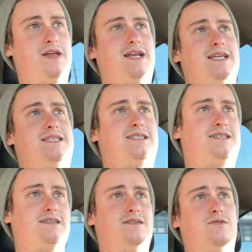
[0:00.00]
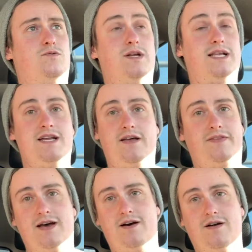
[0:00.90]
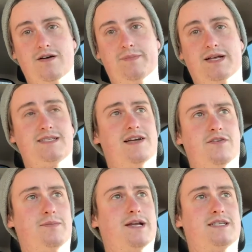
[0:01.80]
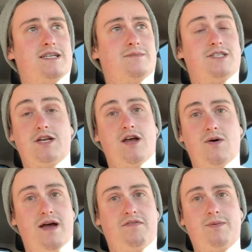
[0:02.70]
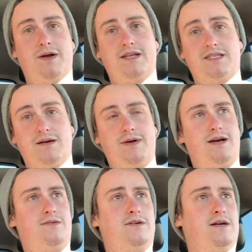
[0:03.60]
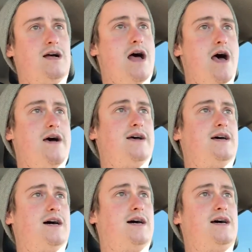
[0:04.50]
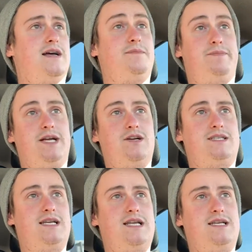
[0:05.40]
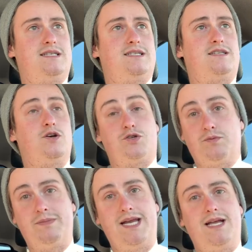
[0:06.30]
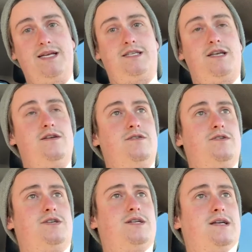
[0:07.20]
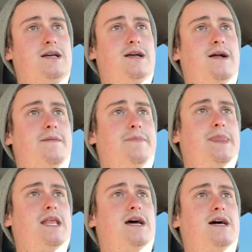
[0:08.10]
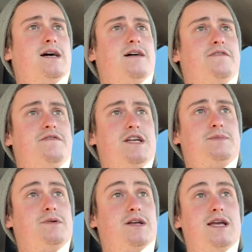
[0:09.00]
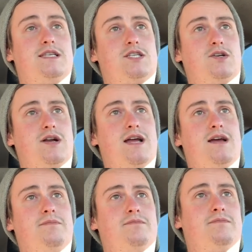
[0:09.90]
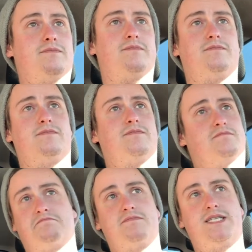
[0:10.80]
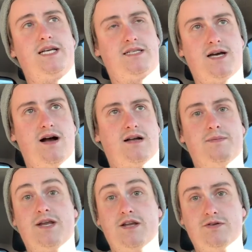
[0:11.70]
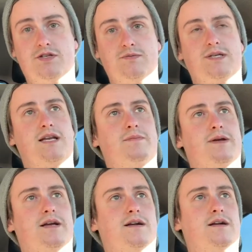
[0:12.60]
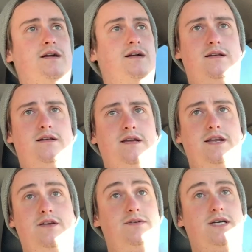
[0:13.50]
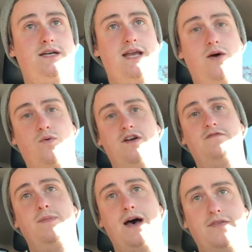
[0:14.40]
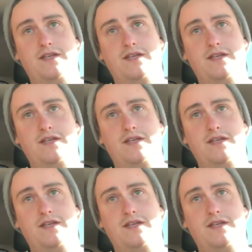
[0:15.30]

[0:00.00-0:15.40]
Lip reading: it's really not that hard because everybody seems to know everybody somehow. In bigger cities, social media is huge. Facebook, Instagram, TikTok, I mean, YouTube's getting bigger. In Utah, yeah, word of mouth is